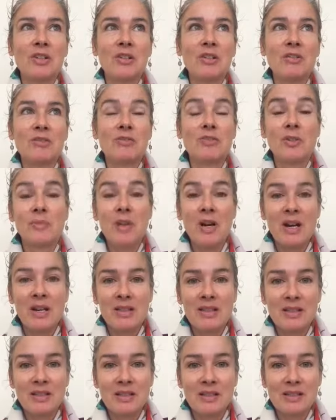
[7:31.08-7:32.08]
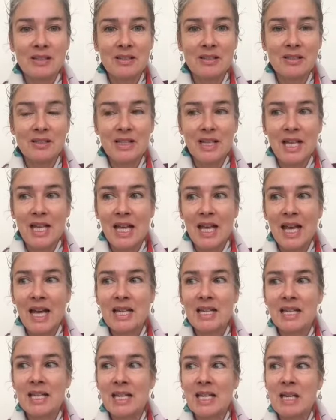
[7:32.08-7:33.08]
from others, and
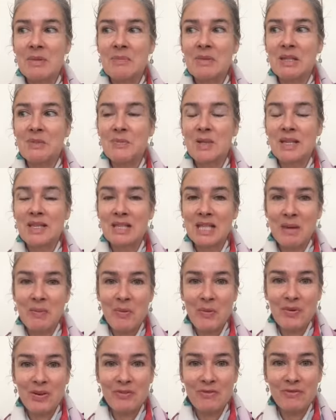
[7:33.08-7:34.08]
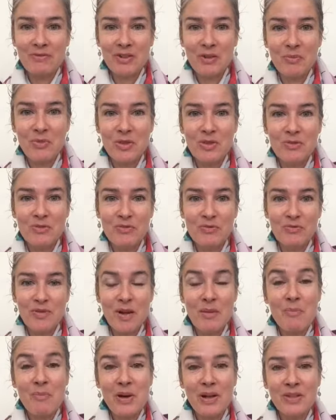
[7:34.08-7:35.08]
it keeps me separate from the
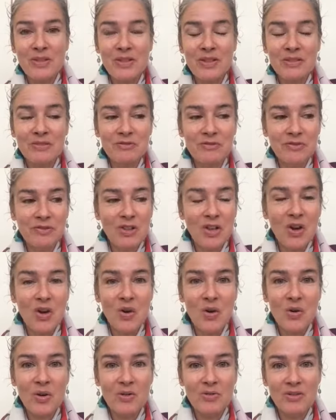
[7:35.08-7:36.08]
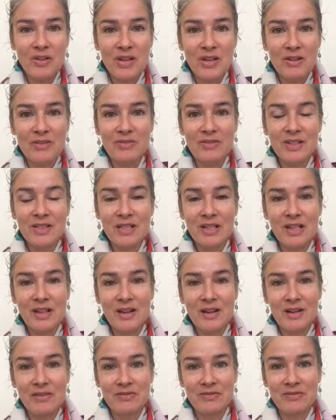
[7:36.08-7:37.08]
abundant flow of love and
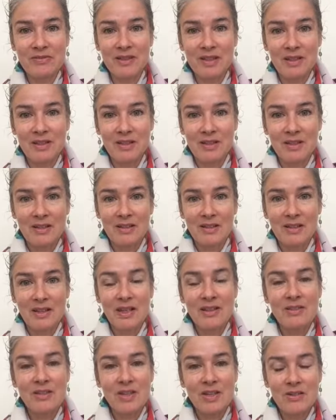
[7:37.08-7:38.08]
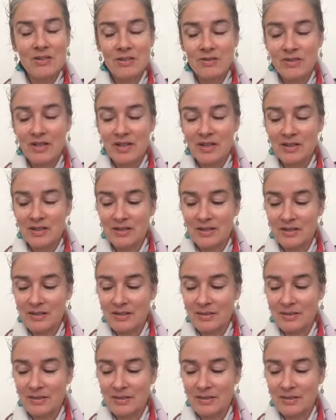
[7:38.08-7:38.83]
life in the universe.